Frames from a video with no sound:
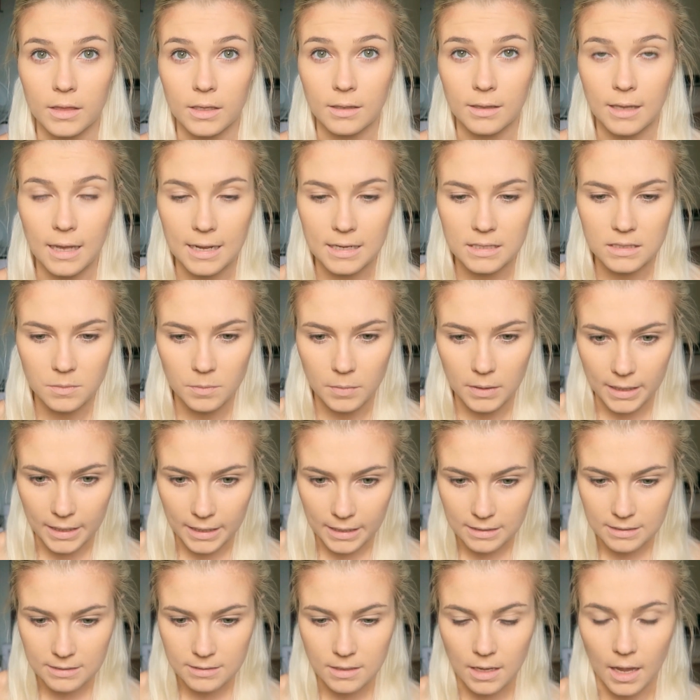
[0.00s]
the last
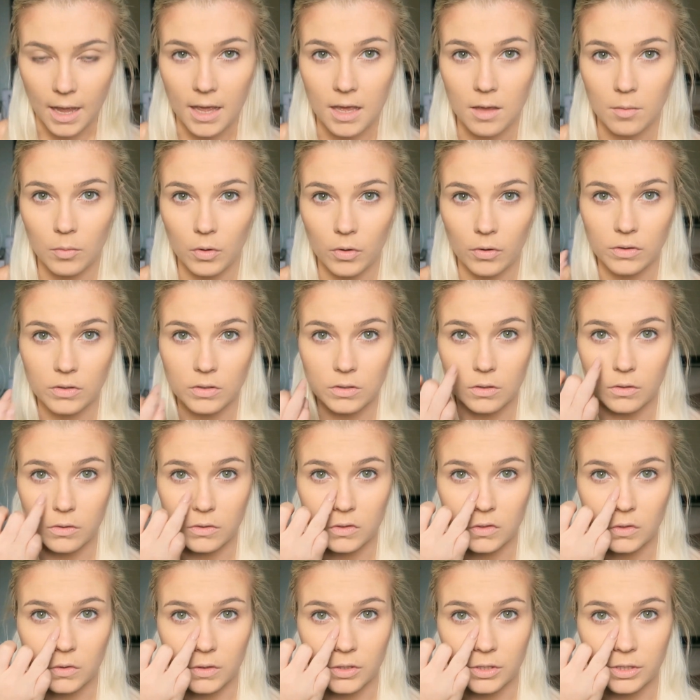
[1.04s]
place I am going to
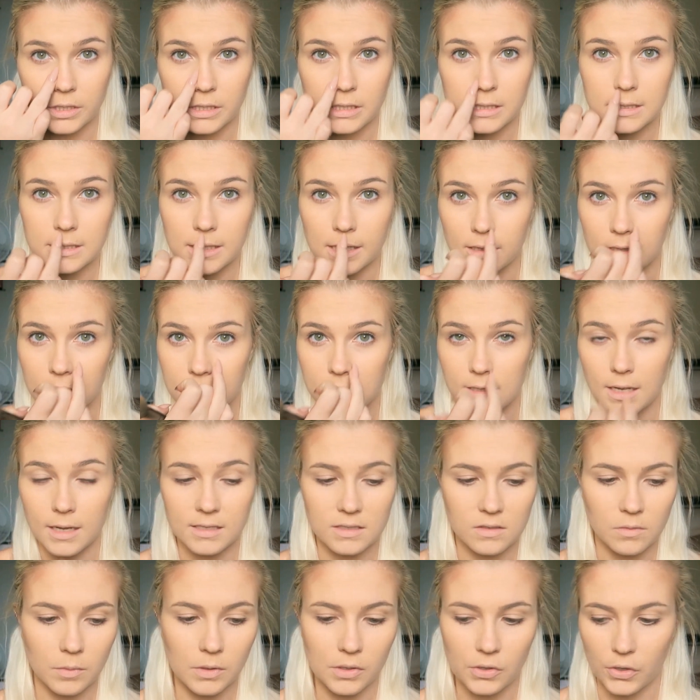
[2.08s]
contour is just down the
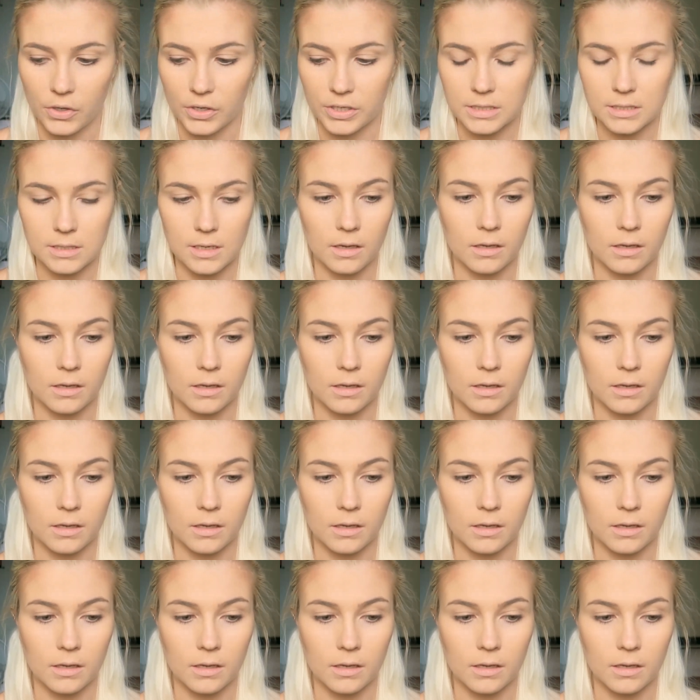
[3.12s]
sides of my nose.